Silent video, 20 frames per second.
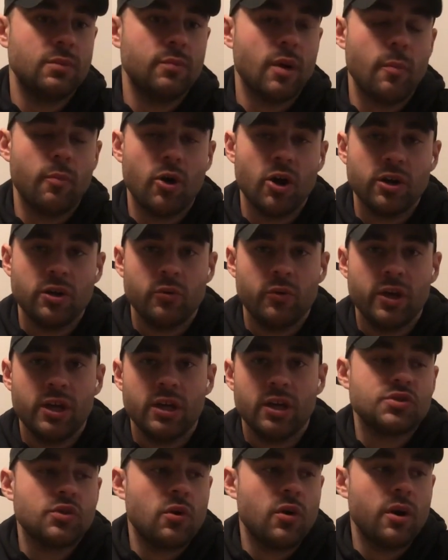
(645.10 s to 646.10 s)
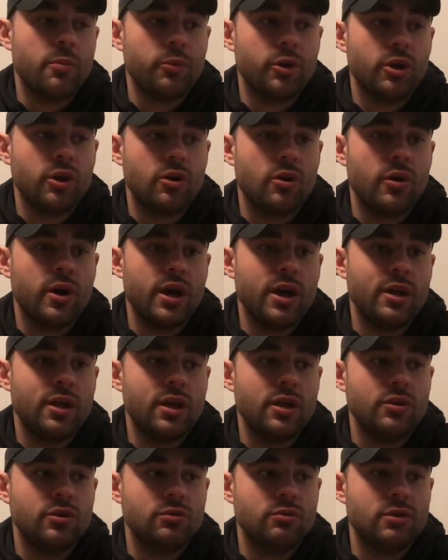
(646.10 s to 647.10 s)
body weight. So I'm gonna go ahead
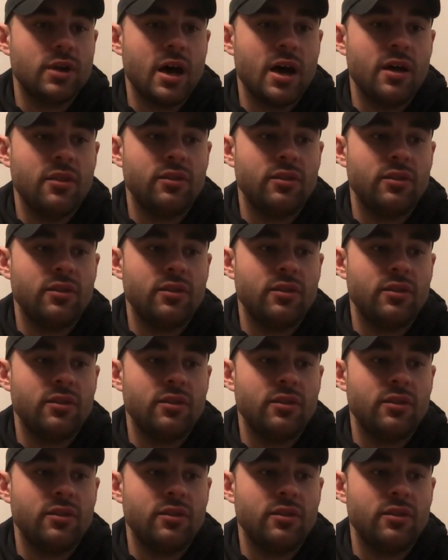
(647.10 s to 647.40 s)
and do that,